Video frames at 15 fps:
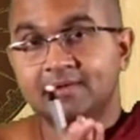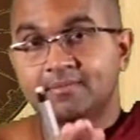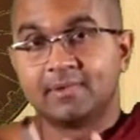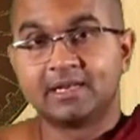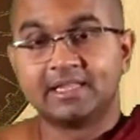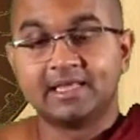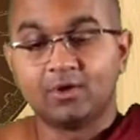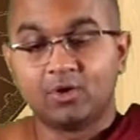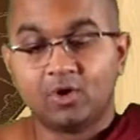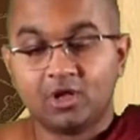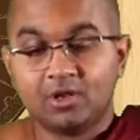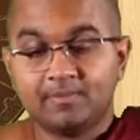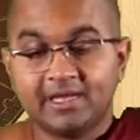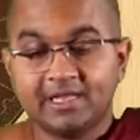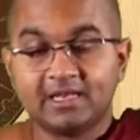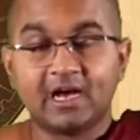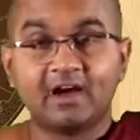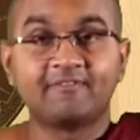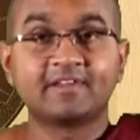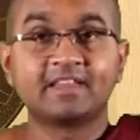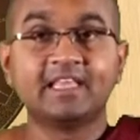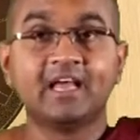But they all been,
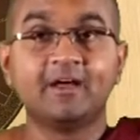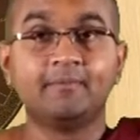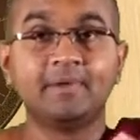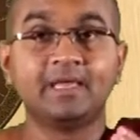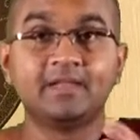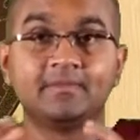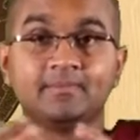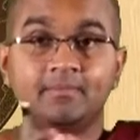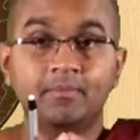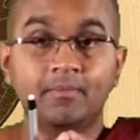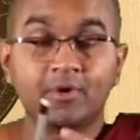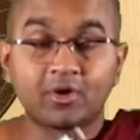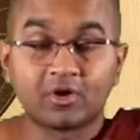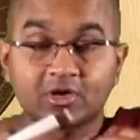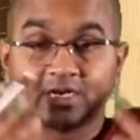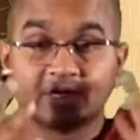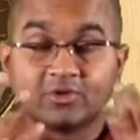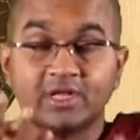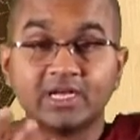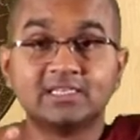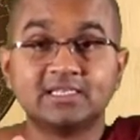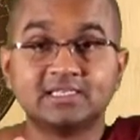after they have been brought into
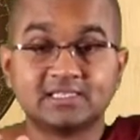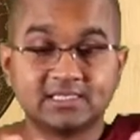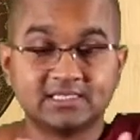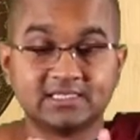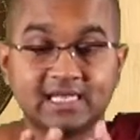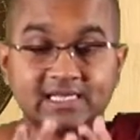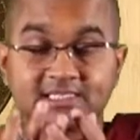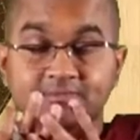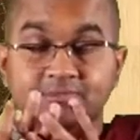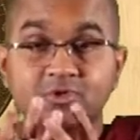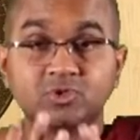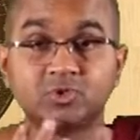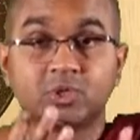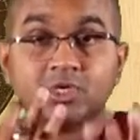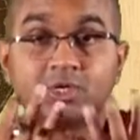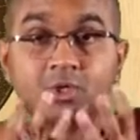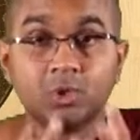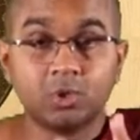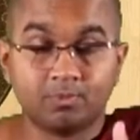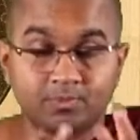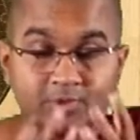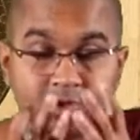the existence as a mutual
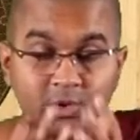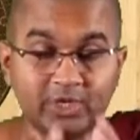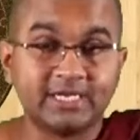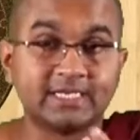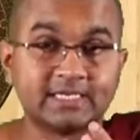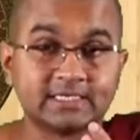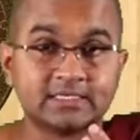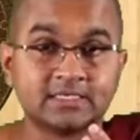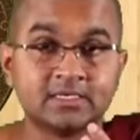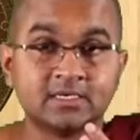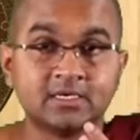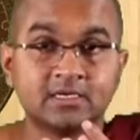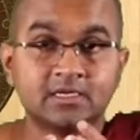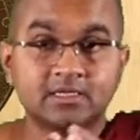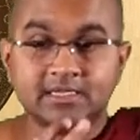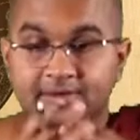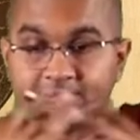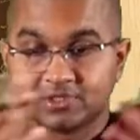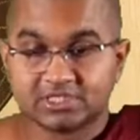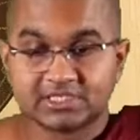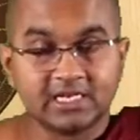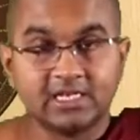group, unit, they
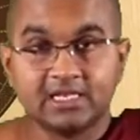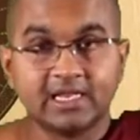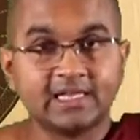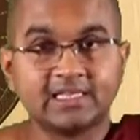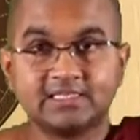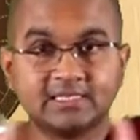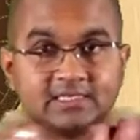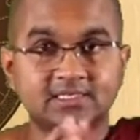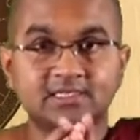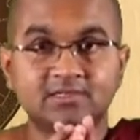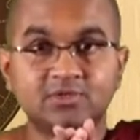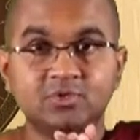would still exist.